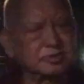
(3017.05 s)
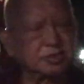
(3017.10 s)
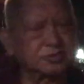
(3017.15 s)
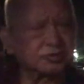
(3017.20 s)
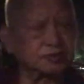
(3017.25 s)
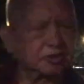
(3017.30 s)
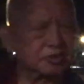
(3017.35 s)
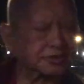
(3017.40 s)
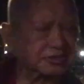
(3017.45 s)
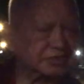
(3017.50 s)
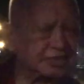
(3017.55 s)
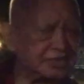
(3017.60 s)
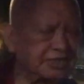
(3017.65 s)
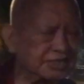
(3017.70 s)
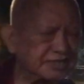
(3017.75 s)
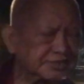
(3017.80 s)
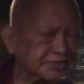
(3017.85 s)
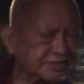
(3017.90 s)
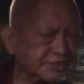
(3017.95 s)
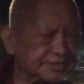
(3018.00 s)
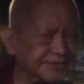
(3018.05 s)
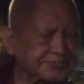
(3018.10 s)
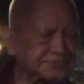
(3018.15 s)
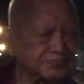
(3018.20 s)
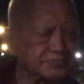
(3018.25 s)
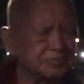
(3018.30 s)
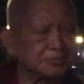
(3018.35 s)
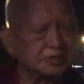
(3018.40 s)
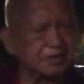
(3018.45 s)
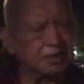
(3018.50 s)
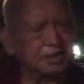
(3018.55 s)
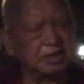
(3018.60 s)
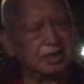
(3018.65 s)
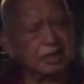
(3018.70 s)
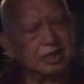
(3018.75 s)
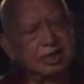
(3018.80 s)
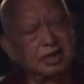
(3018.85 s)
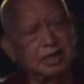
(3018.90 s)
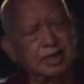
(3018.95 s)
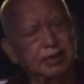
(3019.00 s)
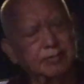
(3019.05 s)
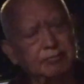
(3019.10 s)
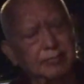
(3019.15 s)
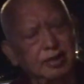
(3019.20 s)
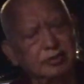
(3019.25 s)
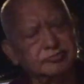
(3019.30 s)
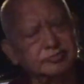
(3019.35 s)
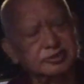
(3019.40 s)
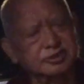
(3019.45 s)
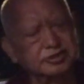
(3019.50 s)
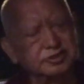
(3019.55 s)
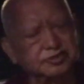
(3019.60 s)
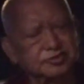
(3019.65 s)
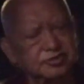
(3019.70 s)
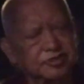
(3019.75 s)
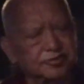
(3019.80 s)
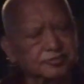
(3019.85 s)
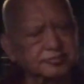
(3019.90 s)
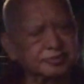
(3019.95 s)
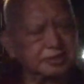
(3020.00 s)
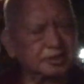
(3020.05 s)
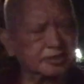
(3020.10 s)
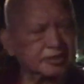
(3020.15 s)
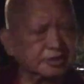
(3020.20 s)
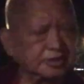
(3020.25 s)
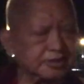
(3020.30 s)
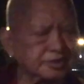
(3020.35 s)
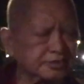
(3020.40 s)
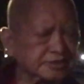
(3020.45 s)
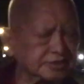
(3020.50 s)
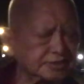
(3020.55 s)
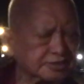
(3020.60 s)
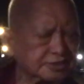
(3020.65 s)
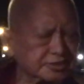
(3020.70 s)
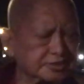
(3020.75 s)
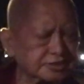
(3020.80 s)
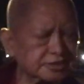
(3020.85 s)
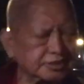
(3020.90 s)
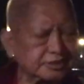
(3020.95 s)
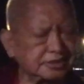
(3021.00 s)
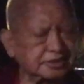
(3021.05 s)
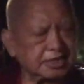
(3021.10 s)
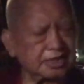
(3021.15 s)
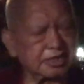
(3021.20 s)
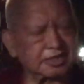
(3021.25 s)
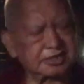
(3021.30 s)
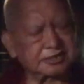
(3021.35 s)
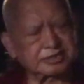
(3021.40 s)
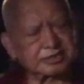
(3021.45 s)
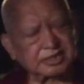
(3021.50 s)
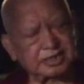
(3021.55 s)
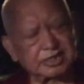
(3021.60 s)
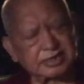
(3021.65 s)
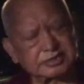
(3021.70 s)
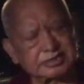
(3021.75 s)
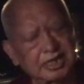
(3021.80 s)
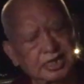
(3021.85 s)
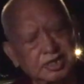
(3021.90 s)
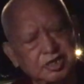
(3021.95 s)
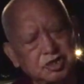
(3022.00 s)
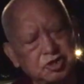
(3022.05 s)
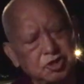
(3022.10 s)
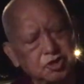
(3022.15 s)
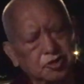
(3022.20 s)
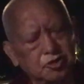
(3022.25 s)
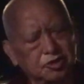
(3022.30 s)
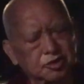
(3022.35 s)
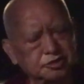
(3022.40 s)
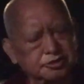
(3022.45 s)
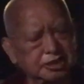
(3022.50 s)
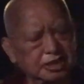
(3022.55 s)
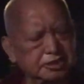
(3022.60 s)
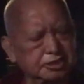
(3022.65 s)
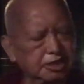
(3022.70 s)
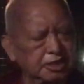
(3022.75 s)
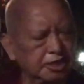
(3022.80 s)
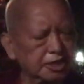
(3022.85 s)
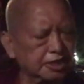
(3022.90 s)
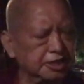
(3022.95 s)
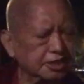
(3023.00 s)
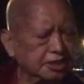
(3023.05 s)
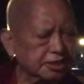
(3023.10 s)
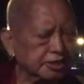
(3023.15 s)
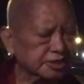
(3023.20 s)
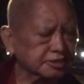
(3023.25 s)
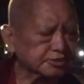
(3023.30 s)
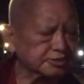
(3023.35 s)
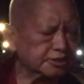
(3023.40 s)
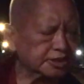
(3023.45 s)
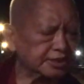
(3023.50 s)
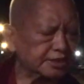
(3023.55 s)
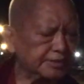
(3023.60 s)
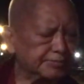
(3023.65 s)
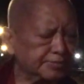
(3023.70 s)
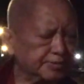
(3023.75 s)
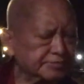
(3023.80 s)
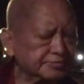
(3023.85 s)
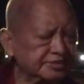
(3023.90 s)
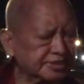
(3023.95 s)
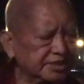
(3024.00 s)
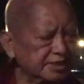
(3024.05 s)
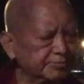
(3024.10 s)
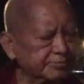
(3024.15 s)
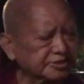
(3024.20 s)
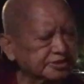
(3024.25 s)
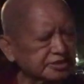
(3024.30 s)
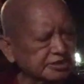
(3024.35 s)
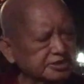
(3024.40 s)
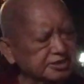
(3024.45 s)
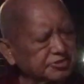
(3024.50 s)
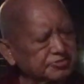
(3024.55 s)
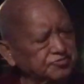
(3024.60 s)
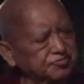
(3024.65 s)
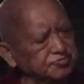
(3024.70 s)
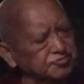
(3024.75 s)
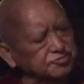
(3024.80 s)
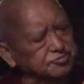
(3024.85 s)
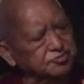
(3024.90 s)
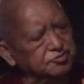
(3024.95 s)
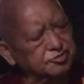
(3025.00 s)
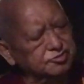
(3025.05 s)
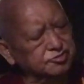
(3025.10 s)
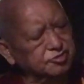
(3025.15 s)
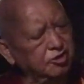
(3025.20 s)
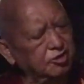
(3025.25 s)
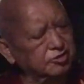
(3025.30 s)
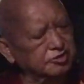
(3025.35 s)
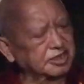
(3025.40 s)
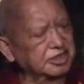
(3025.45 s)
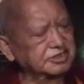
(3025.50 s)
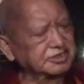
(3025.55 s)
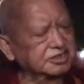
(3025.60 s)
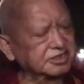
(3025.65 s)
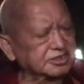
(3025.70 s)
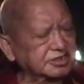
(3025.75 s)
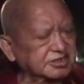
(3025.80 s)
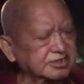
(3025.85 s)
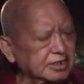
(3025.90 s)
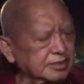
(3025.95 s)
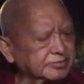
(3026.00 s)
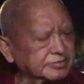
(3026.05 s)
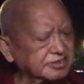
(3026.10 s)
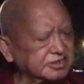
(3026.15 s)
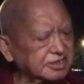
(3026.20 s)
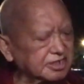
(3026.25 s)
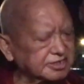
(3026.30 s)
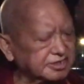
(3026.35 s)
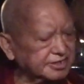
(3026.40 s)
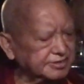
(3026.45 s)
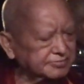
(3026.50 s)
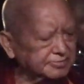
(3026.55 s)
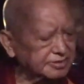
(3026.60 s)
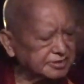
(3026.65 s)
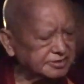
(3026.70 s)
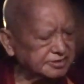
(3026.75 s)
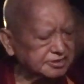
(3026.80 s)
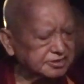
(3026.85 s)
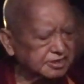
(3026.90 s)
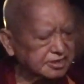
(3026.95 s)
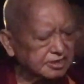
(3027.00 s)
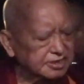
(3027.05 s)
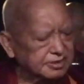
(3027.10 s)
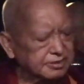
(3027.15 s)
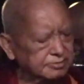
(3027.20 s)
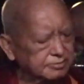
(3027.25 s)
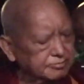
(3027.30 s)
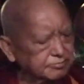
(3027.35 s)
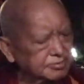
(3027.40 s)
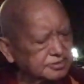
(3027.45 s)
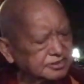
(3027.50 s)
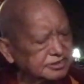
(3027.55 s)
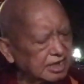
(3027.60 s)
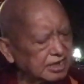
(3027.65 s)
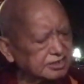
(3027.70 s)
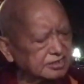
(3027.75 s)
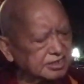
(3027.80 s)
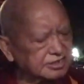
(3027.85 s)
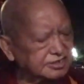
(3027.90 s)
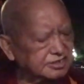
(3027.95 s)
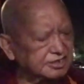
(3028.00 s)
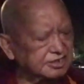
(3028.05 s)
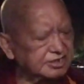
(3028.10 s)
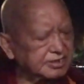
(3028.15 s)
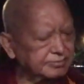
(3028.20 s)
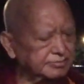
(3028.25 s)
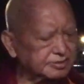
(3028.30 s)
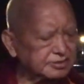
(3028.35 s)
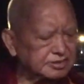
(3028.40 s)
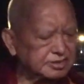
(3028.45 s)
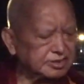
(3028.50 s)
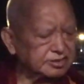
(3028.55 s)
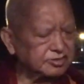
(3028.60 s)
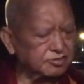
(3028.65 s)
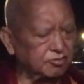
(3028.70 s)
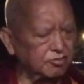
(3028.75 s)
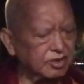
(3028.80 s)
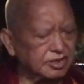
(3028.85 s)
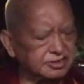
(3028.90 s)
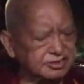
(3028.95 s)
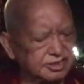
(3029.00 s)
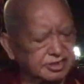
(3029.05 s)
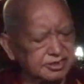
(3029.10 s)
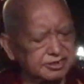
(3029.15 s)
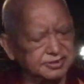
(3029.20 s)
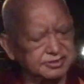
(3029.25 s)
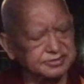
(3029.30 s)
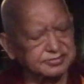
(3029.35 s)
So Tennessee, uh, mountains of uh, the Tennessee, like that. Or then uh, Nerabim's imitative truth, all the six different sentiments, besides the sentiments in the water.